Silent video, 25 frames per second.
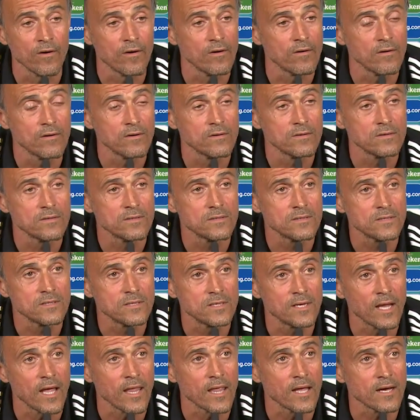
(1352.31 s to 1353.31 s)
that
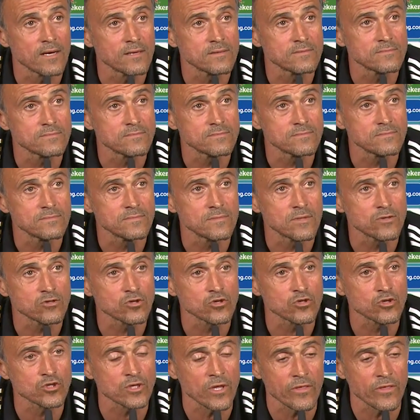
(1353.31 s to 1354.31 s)
had gone differently,